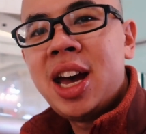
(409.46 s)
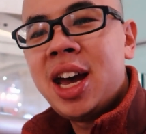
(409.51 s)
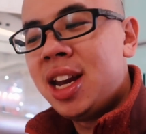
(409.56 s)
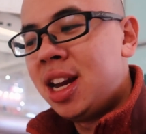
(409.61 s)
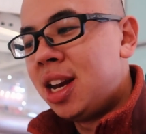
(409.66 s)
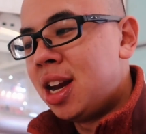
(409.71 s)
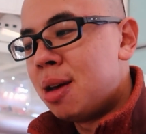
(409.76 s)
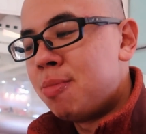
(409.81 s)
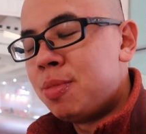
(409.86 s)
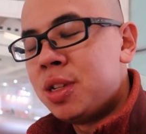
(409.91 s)
had
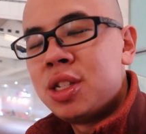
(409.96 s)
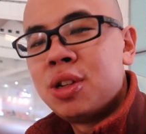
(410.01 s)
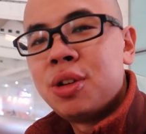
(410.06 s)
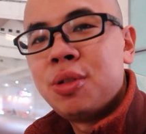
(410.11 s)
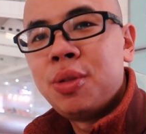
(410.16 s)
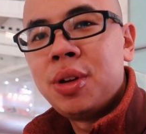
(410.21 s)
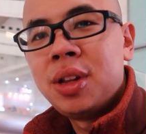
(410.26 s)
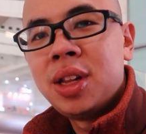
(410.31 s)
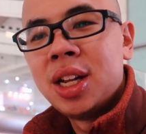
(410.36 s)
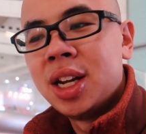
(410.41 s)
an
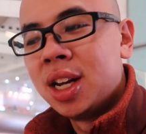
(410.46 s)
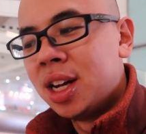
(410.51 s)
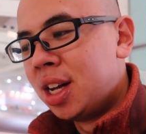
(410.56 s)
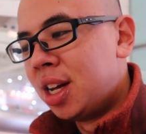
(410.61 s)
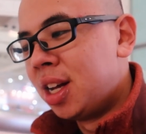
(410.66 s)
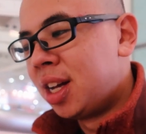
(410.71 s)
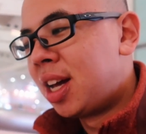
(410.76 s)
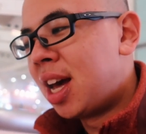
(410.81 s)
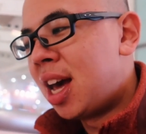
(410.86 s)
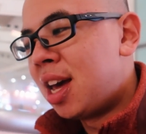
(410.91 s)
episode with
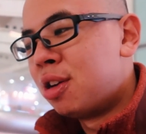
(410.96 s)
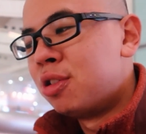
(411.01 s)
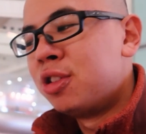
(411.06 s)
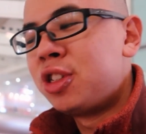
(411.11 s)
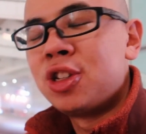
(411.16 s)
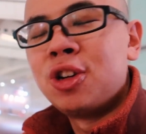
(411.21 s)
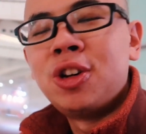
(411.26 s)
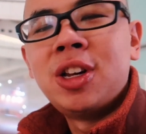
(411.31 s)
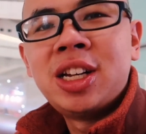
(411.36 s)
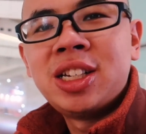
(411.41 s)
the guy who
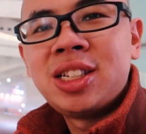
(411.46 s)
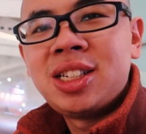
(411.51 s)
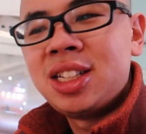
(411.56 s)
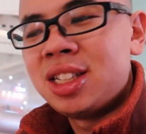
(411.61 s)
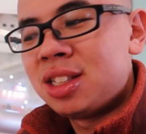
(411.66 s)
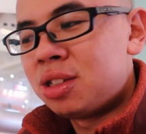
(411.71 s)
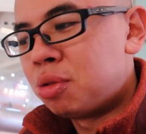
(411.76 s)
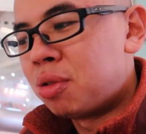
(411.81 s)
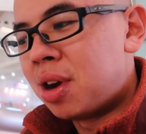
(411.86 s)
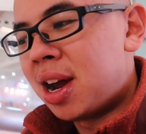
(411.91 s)
sold us
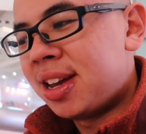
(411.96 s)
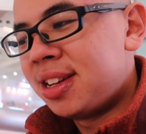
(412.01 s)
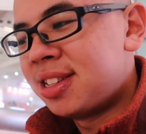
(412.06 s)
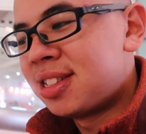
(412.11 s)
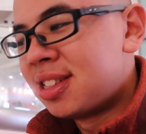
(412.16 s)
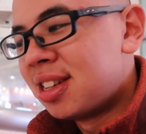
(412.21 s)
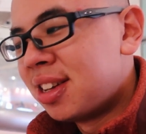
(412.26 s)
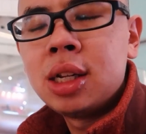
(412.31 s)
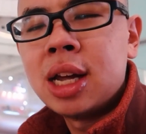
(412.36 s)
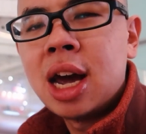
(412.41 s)
this rice.
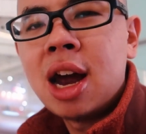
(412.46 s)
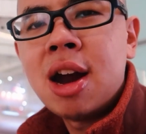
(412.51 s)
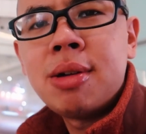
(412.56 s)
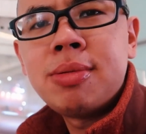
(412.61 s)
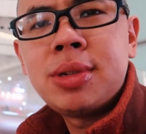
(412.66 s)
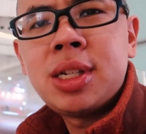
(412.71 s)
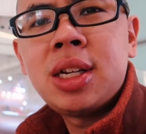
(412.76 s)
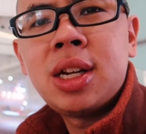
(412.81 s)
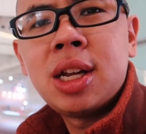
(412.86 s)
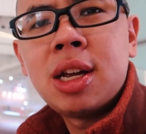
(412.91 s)
The
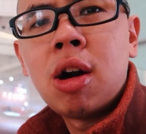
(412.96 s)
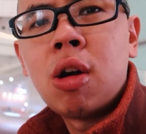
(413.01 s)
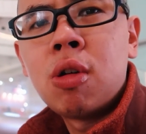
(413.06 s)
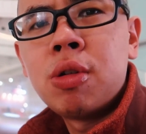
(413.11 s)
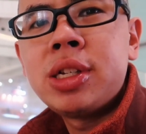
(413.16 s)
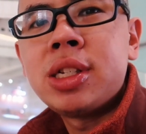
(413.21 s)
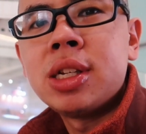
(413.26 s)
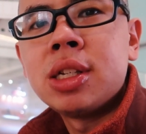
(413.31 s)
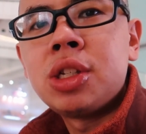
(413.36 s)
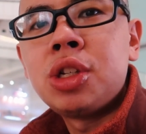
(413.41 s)
Arabs say they
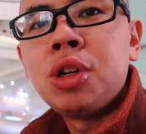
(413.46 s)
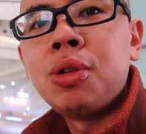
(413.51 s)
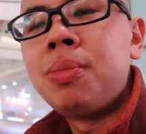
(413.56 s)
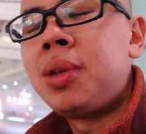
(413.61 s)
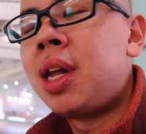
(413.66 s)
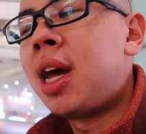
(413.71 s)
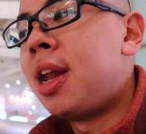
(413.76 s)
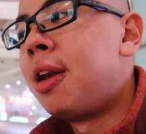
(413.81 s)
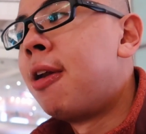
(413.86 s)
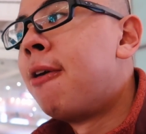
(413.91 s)
always assume
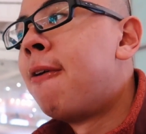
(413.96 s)
that